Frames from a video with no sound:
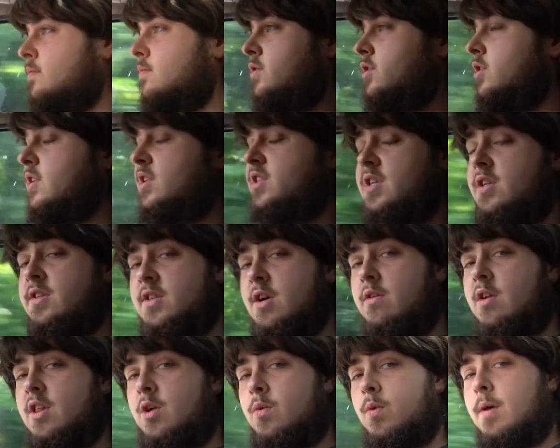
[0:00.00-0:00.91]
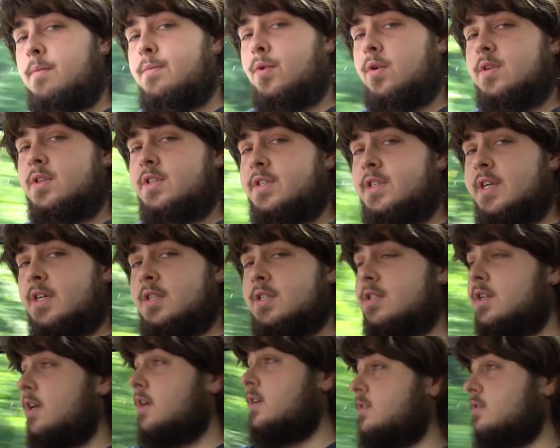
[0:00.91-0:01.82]
So this is only the one point six
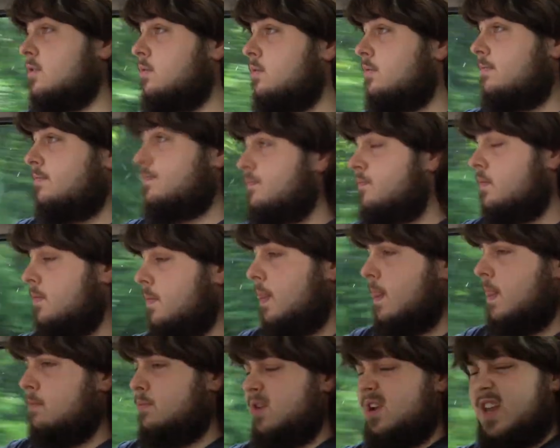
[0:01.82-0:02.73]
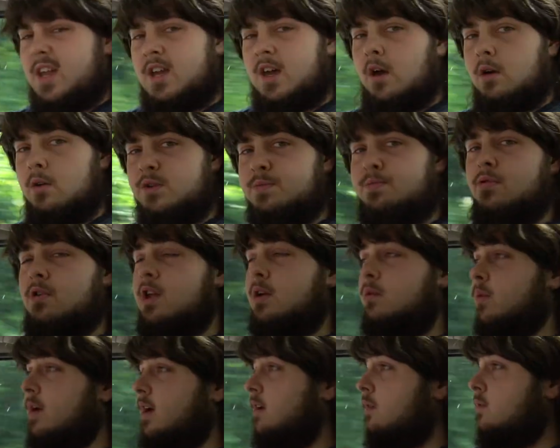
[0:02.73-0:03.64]
diesel, but it goes pretty
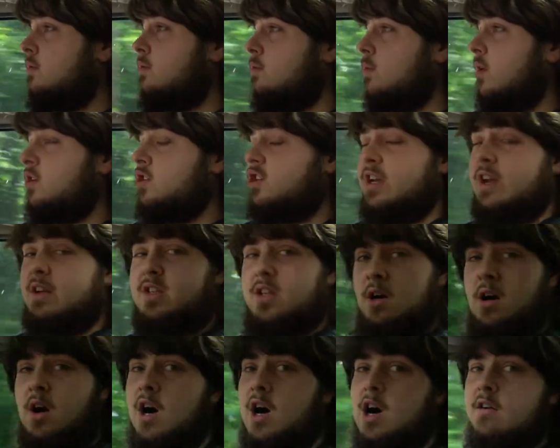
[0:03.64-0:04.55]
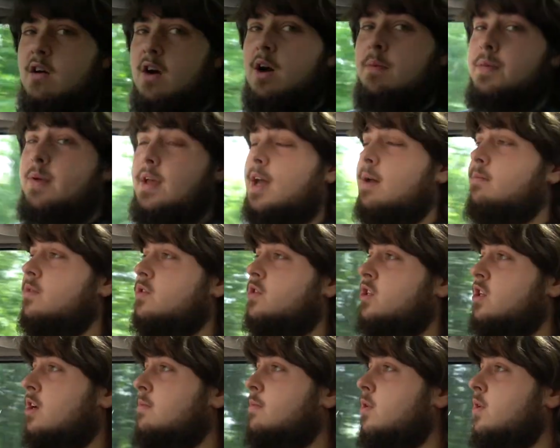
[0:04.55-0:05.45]
well. Once you get to higher R P M, the
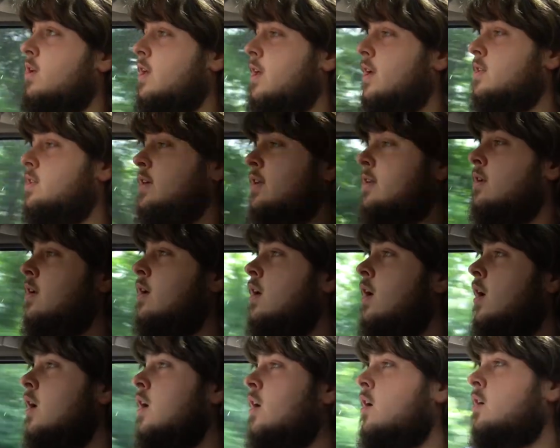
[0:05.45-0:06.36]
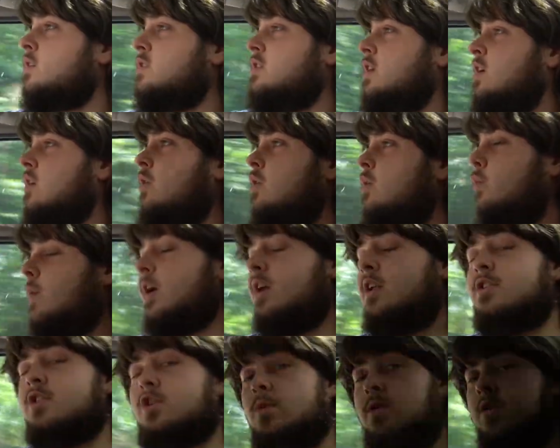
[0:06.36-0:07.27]
turbo kicks in. So we're
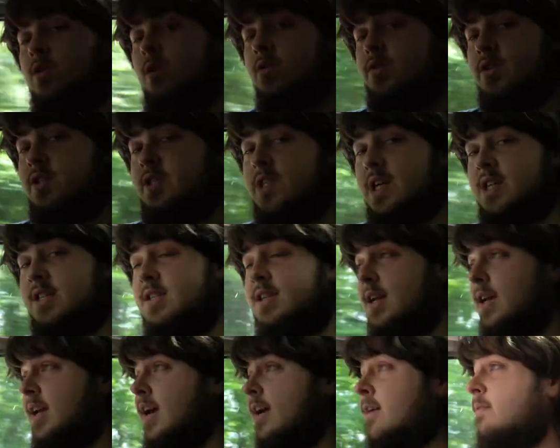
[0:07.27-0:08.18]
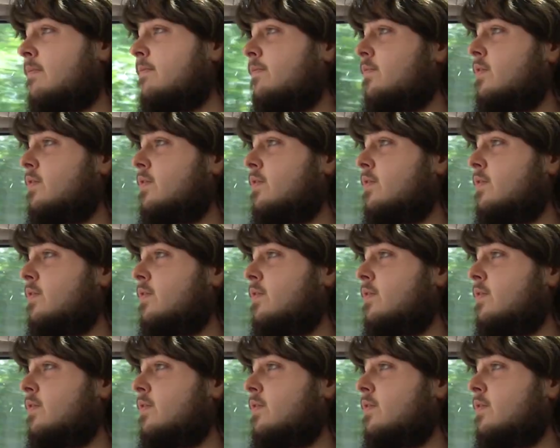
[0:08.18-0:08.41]
going to do a zero to sixty now.